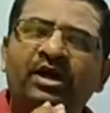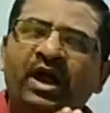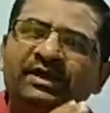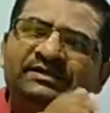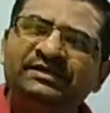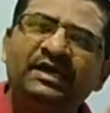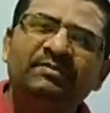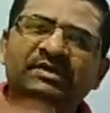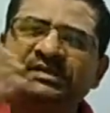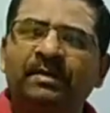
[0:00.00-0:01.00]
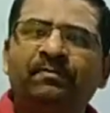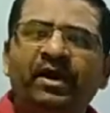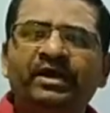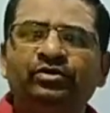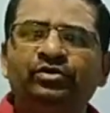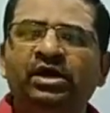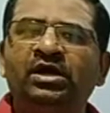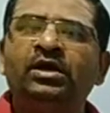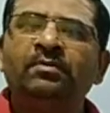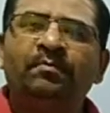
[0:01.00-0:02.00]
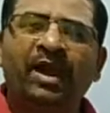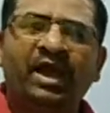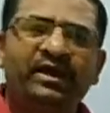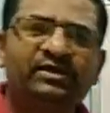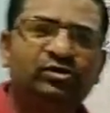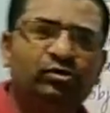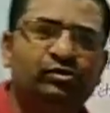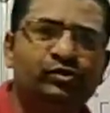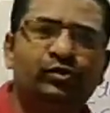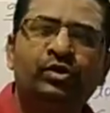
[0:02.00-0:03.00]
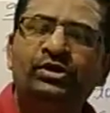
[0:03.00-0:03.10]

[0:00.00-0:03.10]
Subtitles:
And same is applied to the planets also.